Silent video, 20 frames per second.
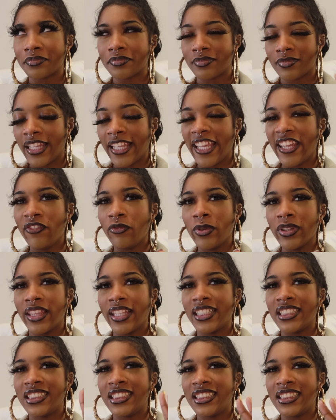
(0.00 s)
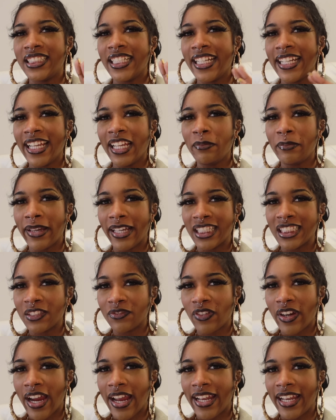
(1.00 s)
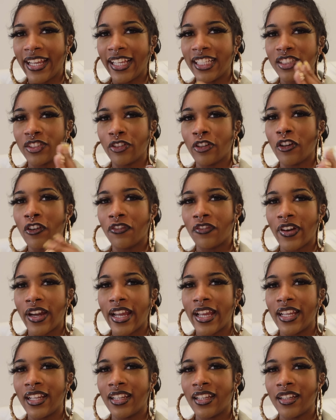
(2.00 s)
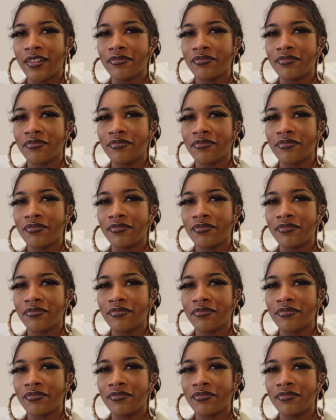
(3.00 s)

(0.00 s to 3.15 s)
Live with his cheating best friend and his girlfriend.